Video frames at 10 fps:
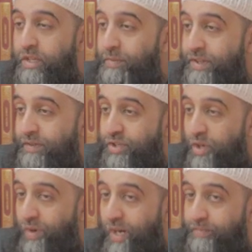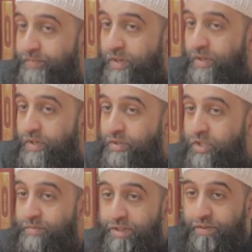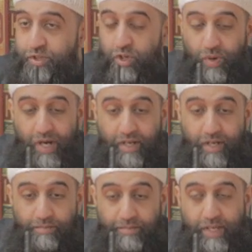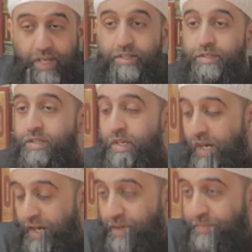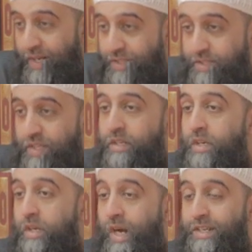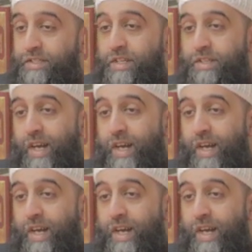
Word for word: in the month of Shawwal. So the month of Shawwal begins, and a person has the